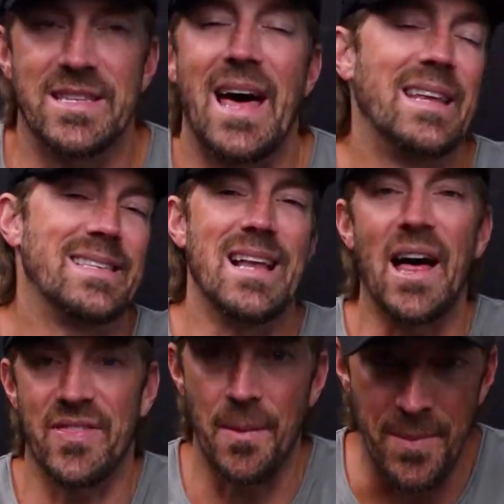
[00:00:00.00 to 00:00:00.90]
That is
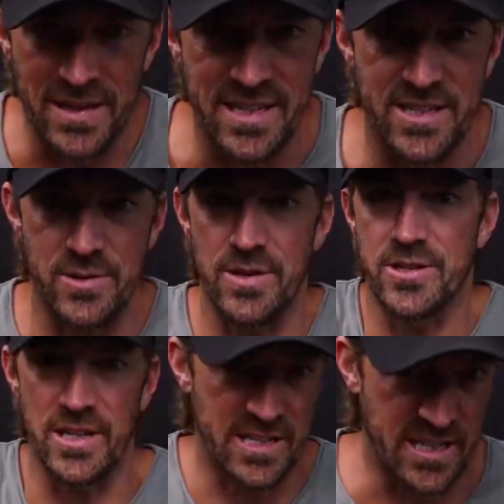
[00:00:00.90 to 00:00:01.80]
not the business they're in.
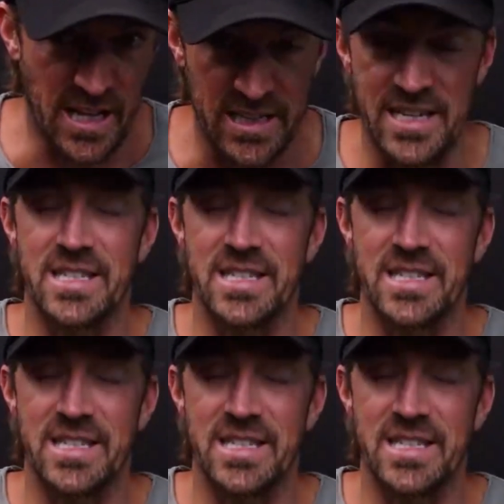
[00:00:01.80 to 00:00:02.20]
So let's get that clear.